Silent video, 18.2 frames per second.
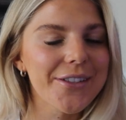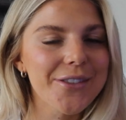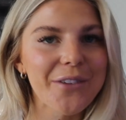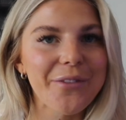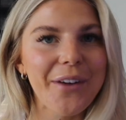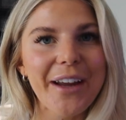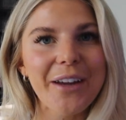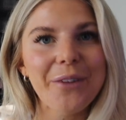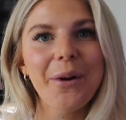so
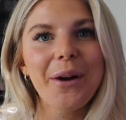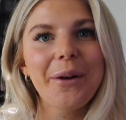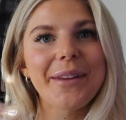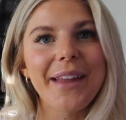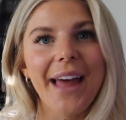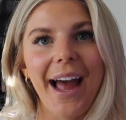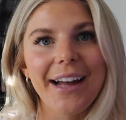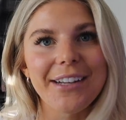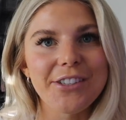if I can work
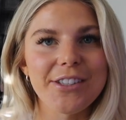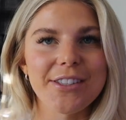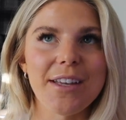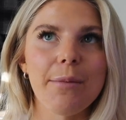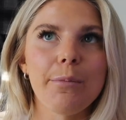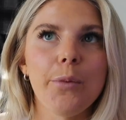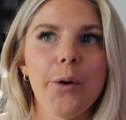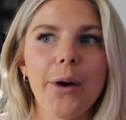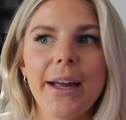with Hatch at
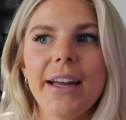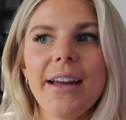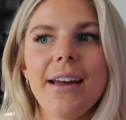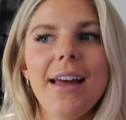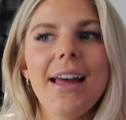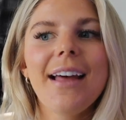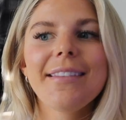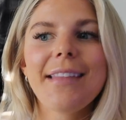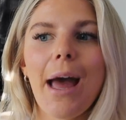some point,
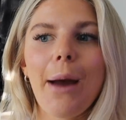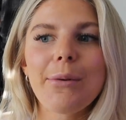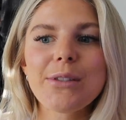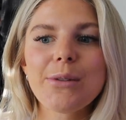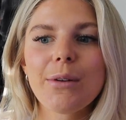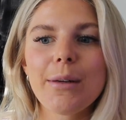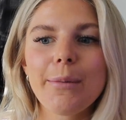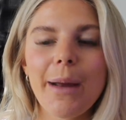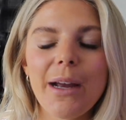that was
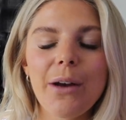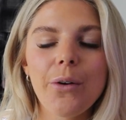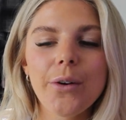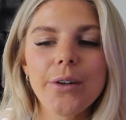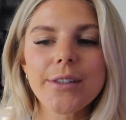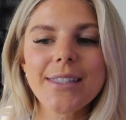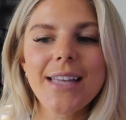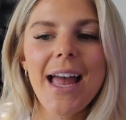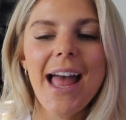one of my
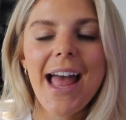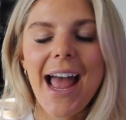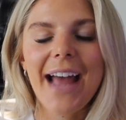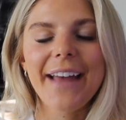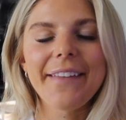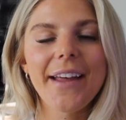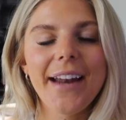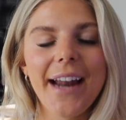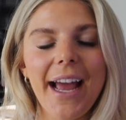goals.
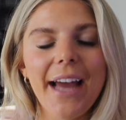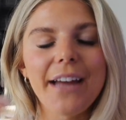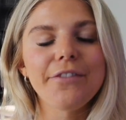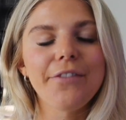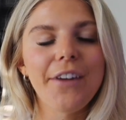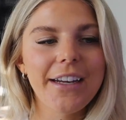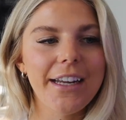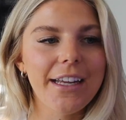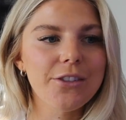And then I
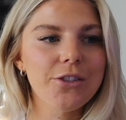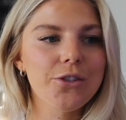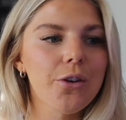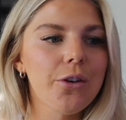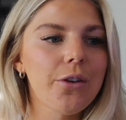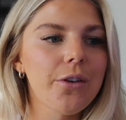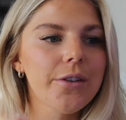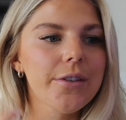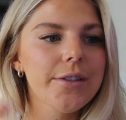had
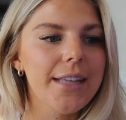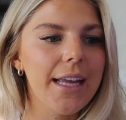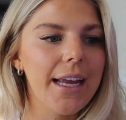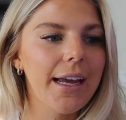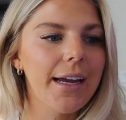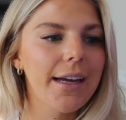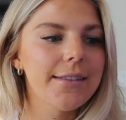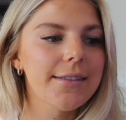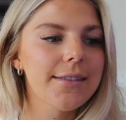financial goals
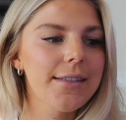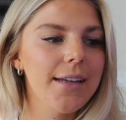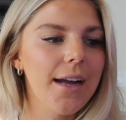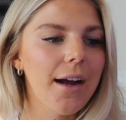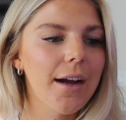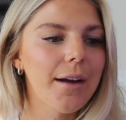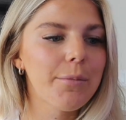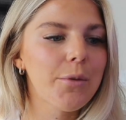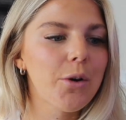and
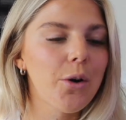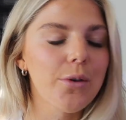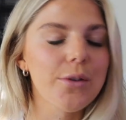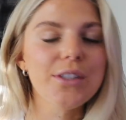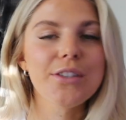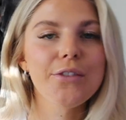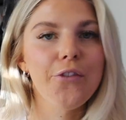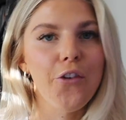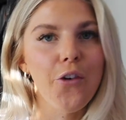
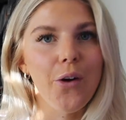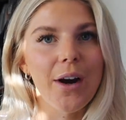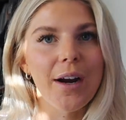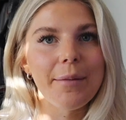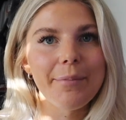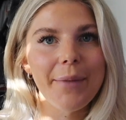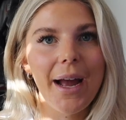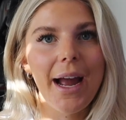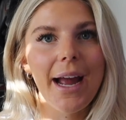goals
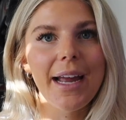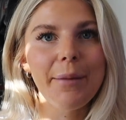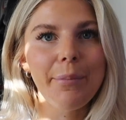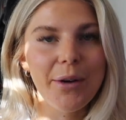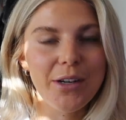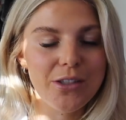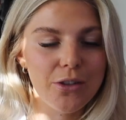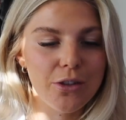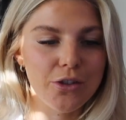for my
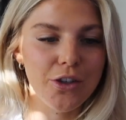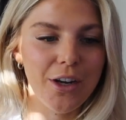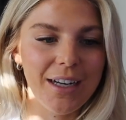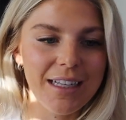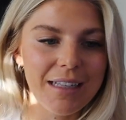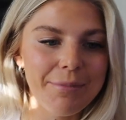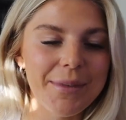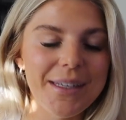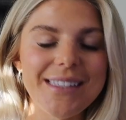personal
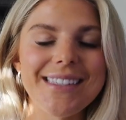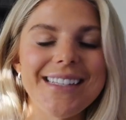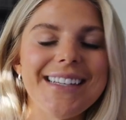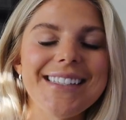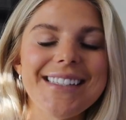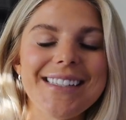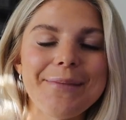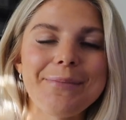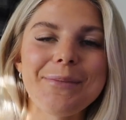training
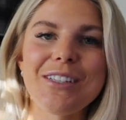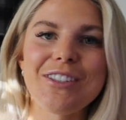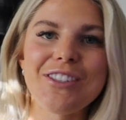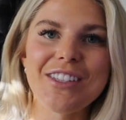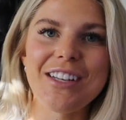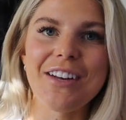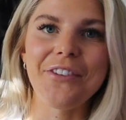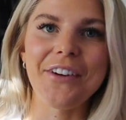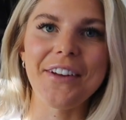business, some
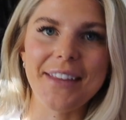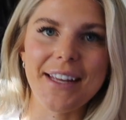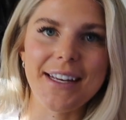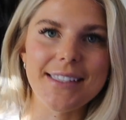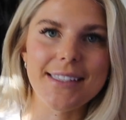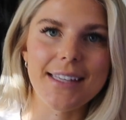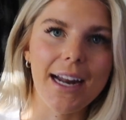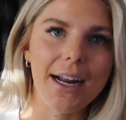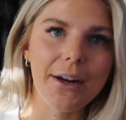just different
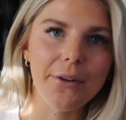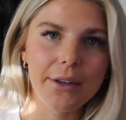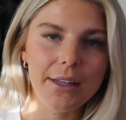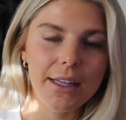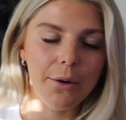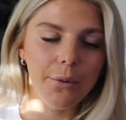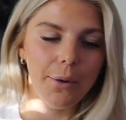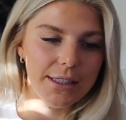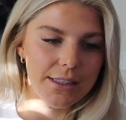things that I
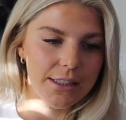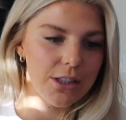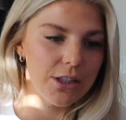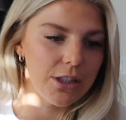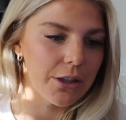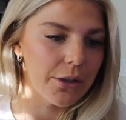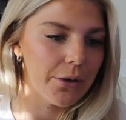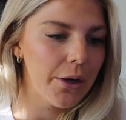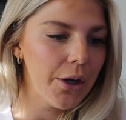really want to
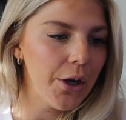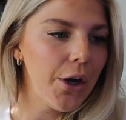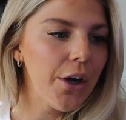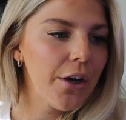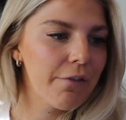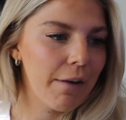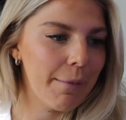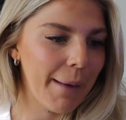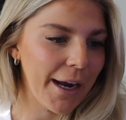do
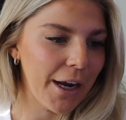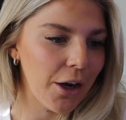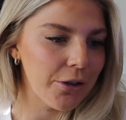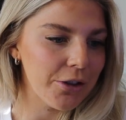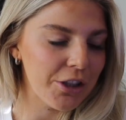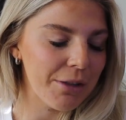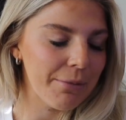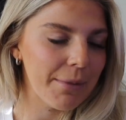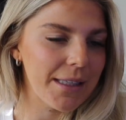for my
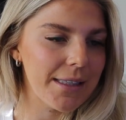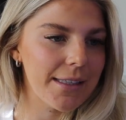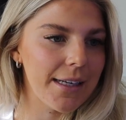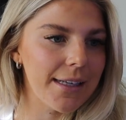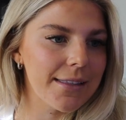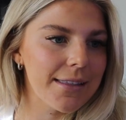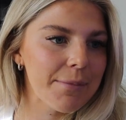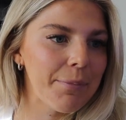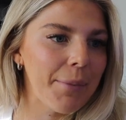coaching
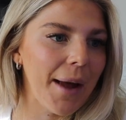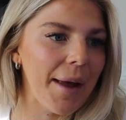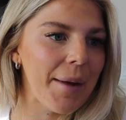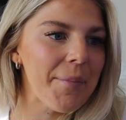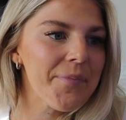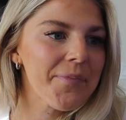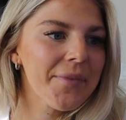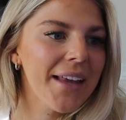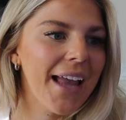business.
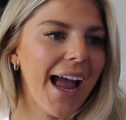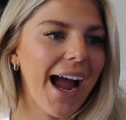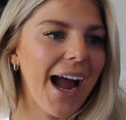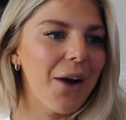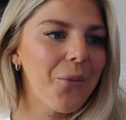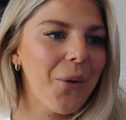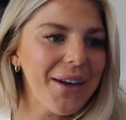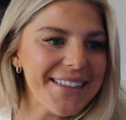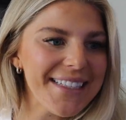But
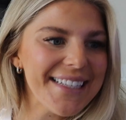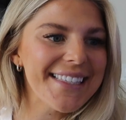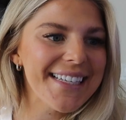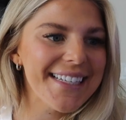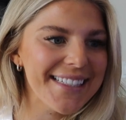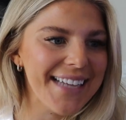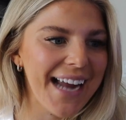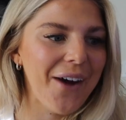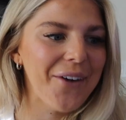I want to
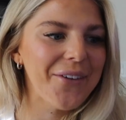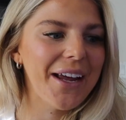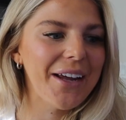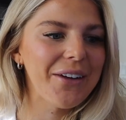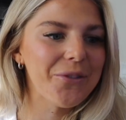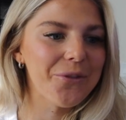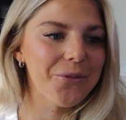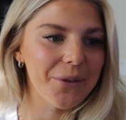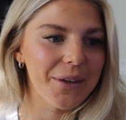sit down
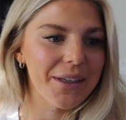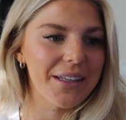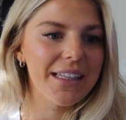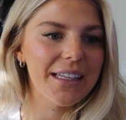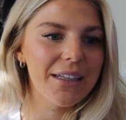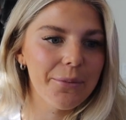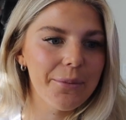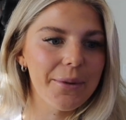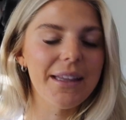and
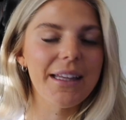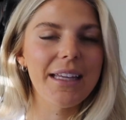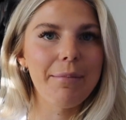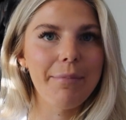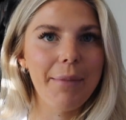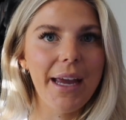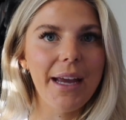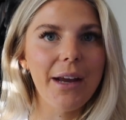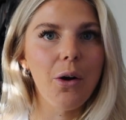really, really
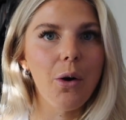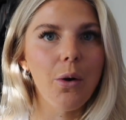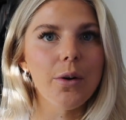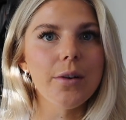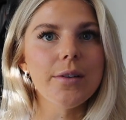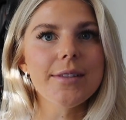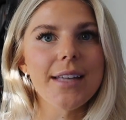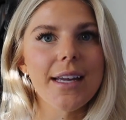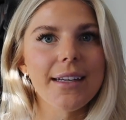make
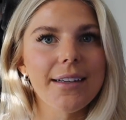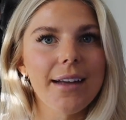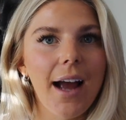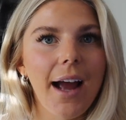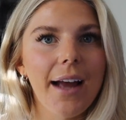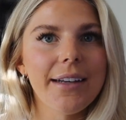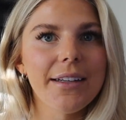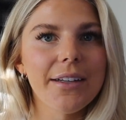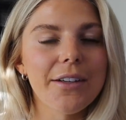goals and
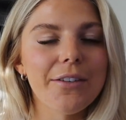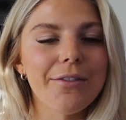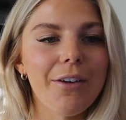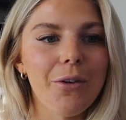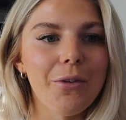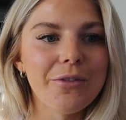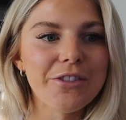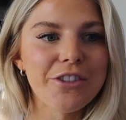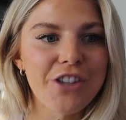kind
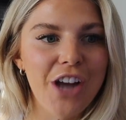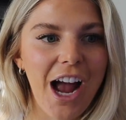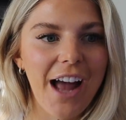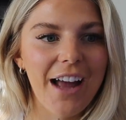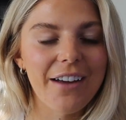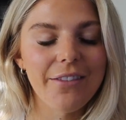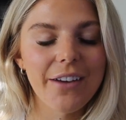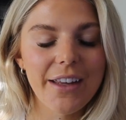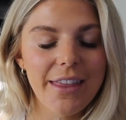of
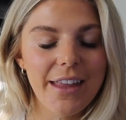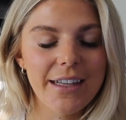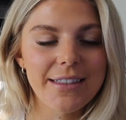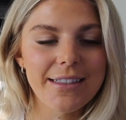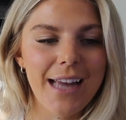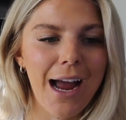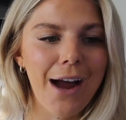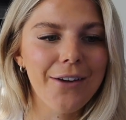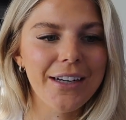jot everything
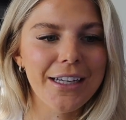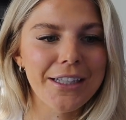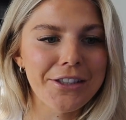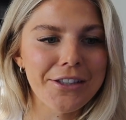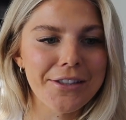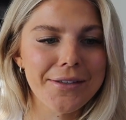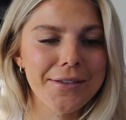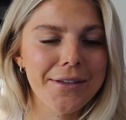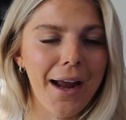down. I
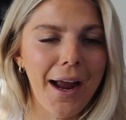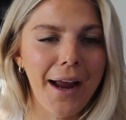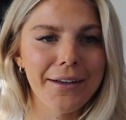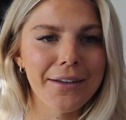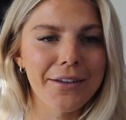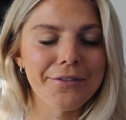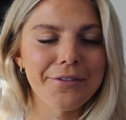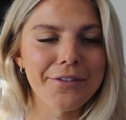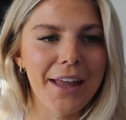just
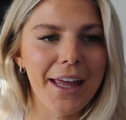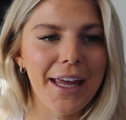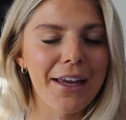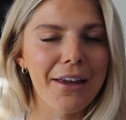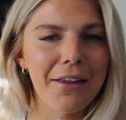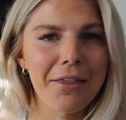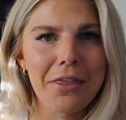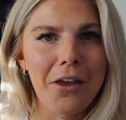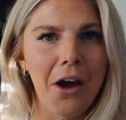kind of
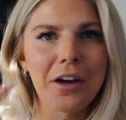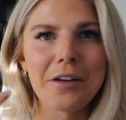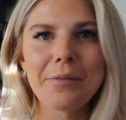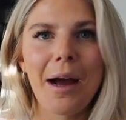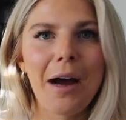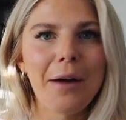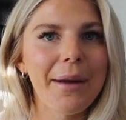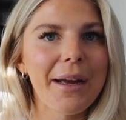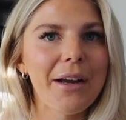like thought
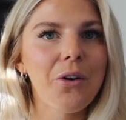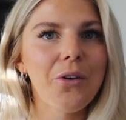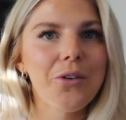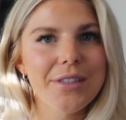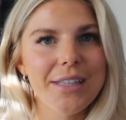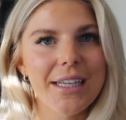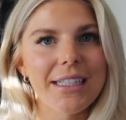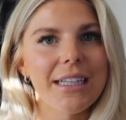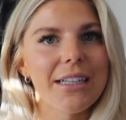about my
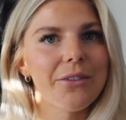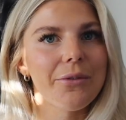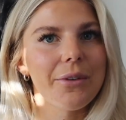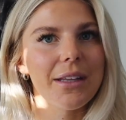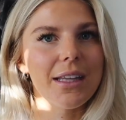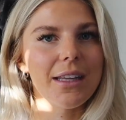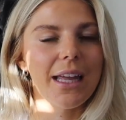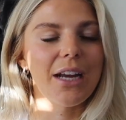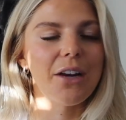goals. I didn't
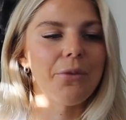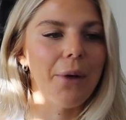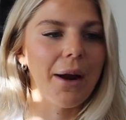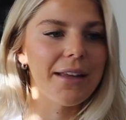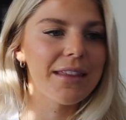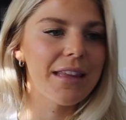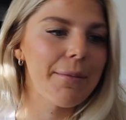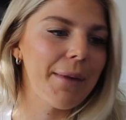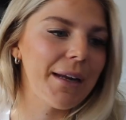really like
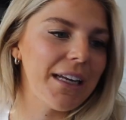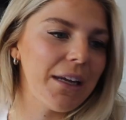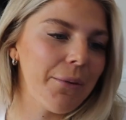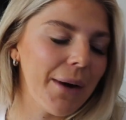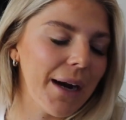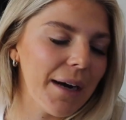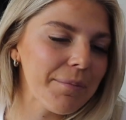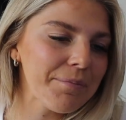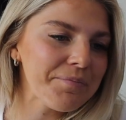write them
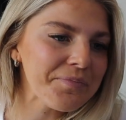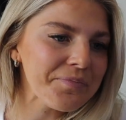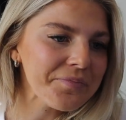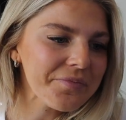anywhere.